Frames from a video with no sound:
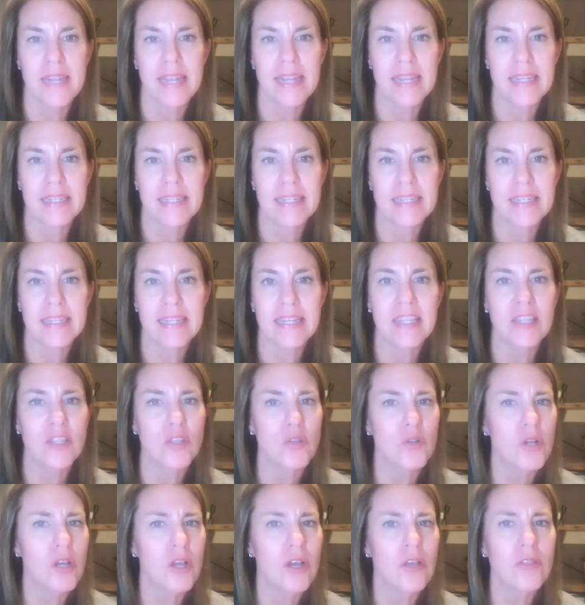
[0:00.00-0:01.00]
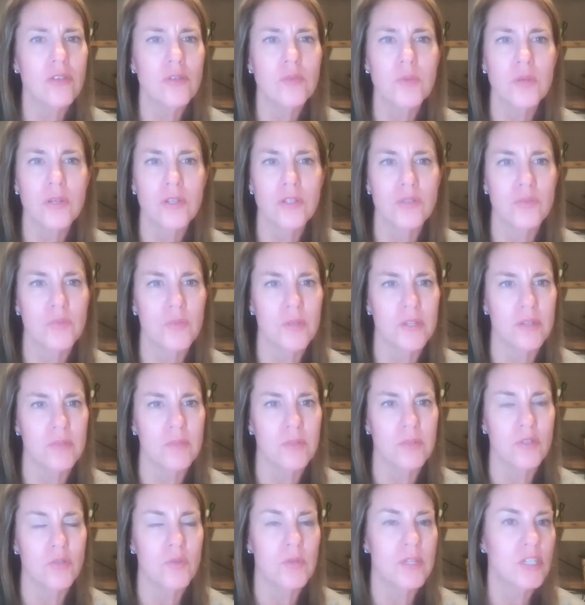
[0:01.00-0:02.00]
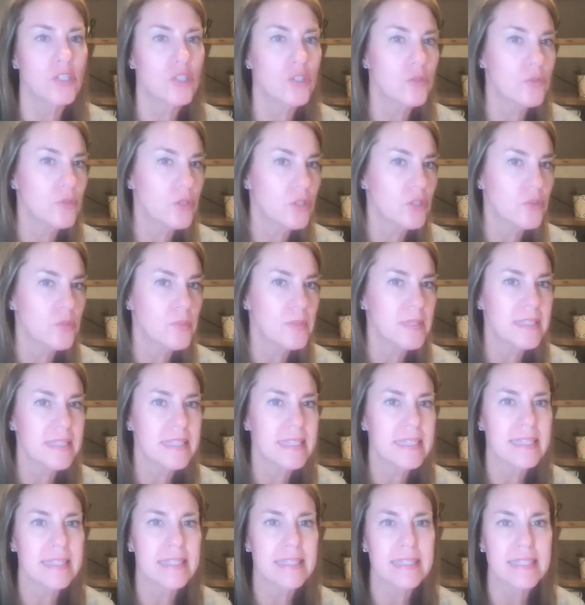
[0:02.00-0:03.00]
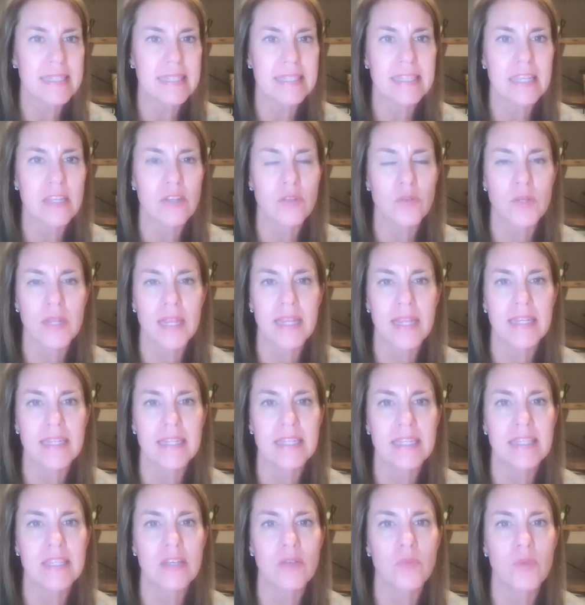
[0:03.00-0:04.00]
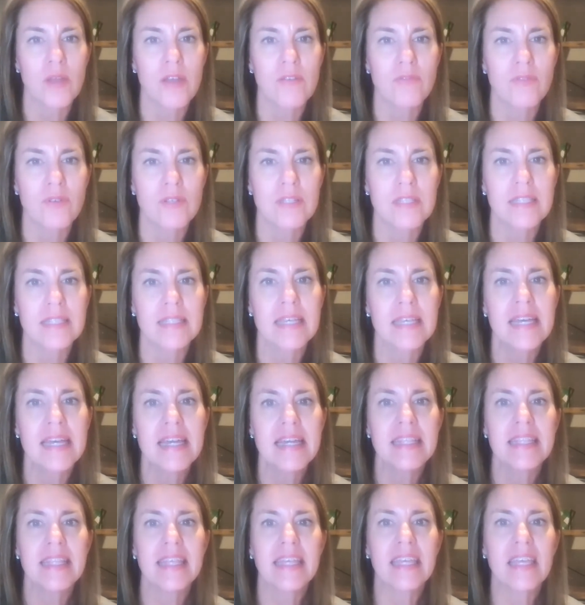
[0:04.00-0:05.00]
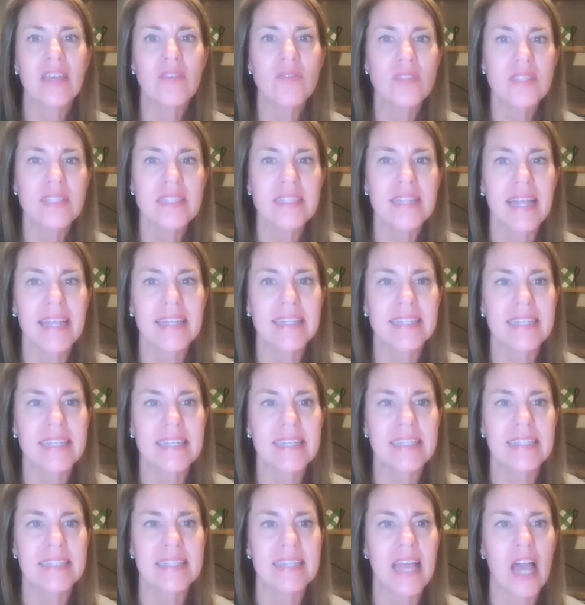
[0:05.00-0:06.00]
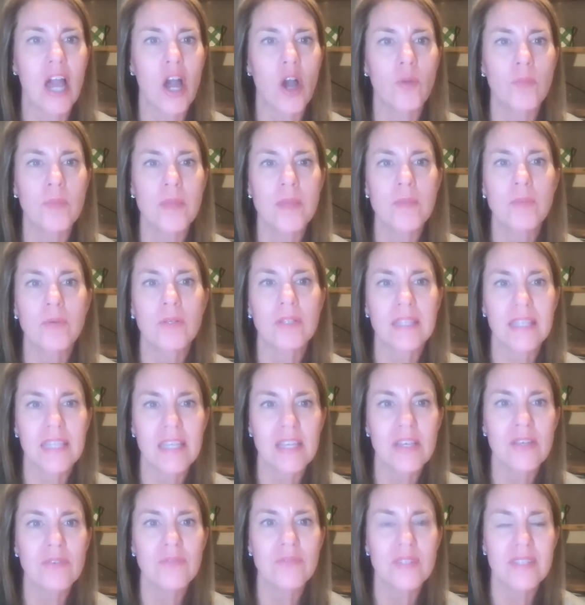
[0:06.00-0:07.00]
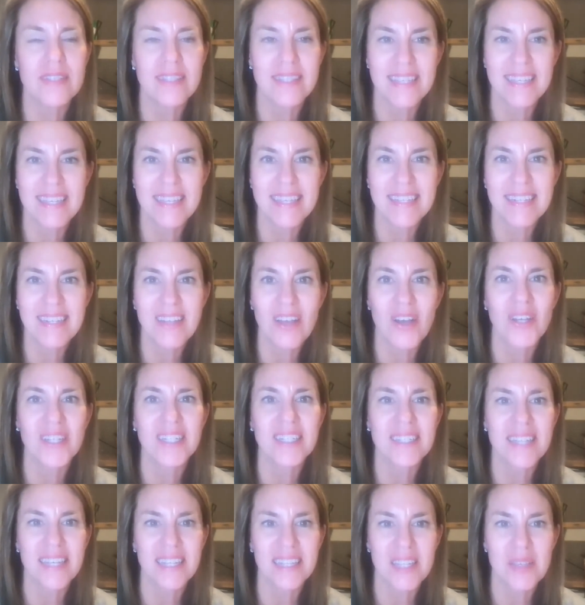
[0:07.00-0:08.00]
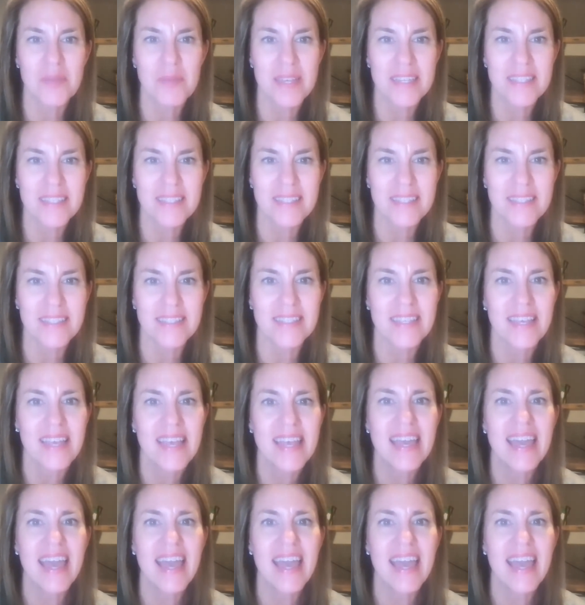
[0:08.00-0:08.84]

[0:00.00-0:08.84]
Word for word: AD. And there are other books written between 200 BC and 600 AD that reference, that give us an idea as to how people lived then on a daily basis.